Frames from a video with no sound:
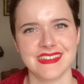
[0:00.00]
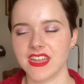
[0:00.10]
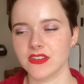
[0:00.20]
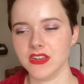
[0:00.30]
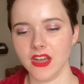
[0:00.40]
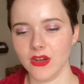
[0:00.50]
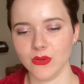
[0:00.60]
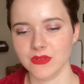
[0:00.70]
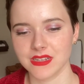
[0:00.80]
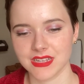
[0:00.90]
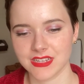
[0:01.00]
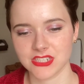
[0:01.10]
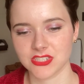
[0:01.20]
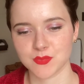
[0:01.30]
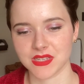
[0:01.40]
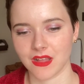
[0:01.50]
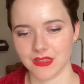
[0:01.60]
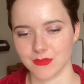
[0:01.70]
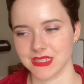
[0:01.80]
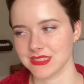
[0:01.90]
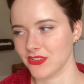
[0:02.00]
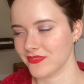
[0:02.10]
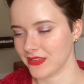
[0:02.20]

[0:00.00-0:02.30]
I don't know. I could just be calling myself